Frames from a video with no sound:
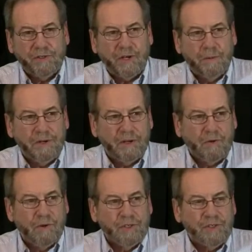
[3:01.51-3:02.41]
they're coming
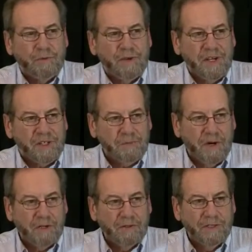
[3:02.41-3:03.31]
across, they're being
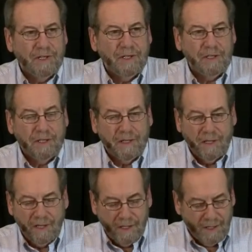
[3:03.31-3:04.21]
smuggled in.
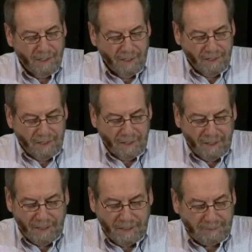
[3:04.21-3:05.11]

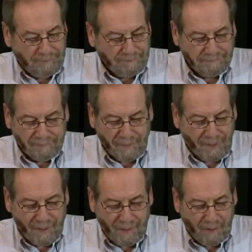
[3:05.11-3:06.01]

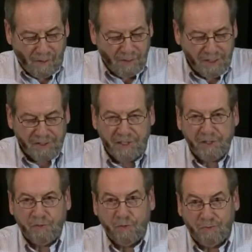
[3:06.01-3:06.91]
All these
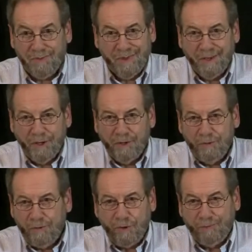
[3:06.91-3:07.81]
things
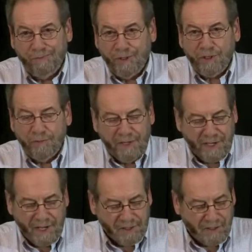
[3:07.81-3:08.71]
we should be
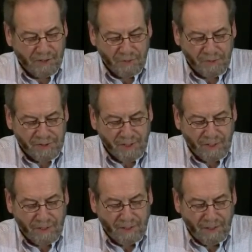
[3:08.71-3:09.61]
against 100%.